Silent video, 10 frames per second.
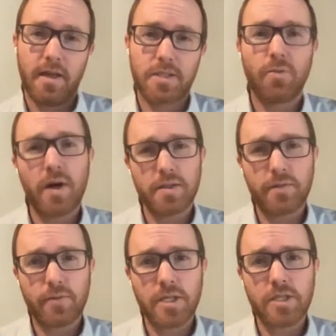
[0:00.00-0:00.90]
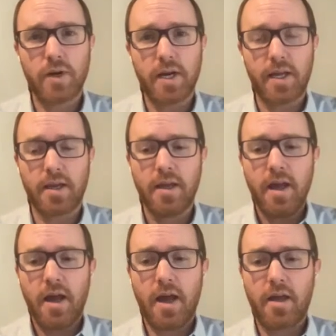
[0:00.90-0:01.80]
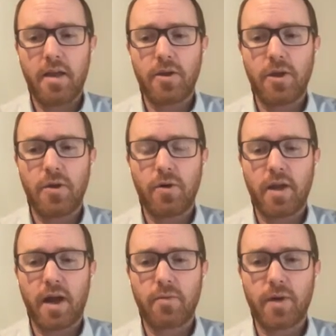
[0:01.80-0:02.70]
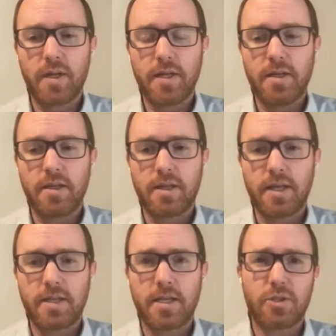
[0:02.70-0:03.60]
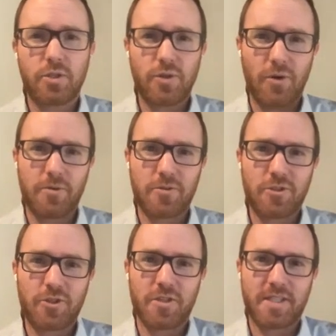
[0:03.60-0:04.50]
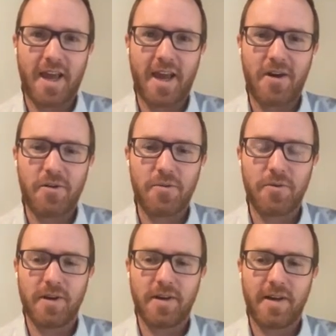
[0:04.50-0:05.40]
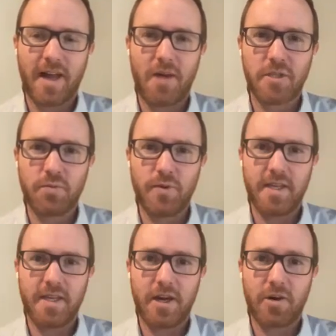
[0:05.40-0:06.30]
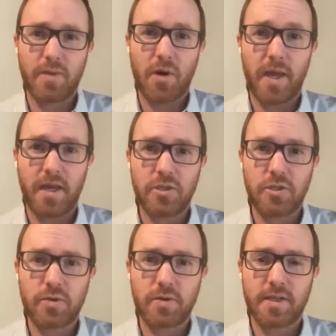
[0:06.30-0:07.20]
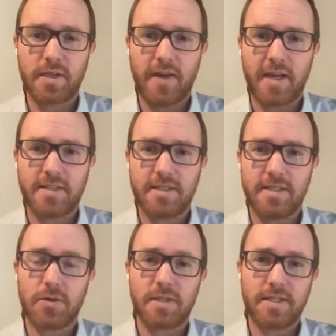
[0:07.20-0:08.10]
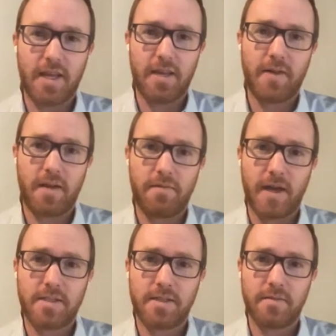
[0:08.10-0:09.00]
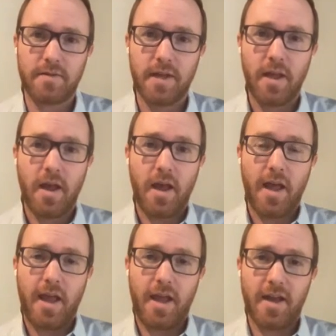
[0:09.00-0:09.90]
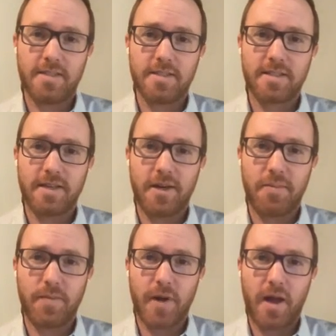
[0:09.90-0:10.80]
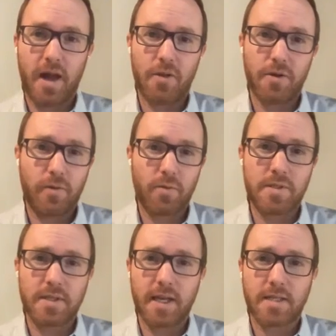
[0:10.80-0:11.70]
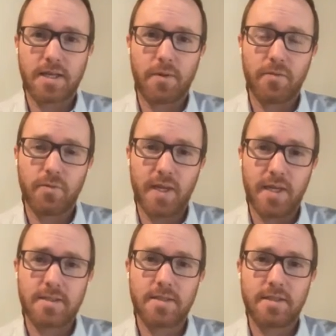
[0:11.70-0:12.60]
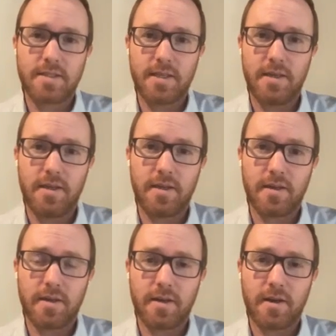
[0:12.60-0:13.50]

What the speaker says: And so while it's frustrating, I really think that it shows just how much we care about making sure that the vaccines are safe and effective. And I look forward to the next couple of weeks seeing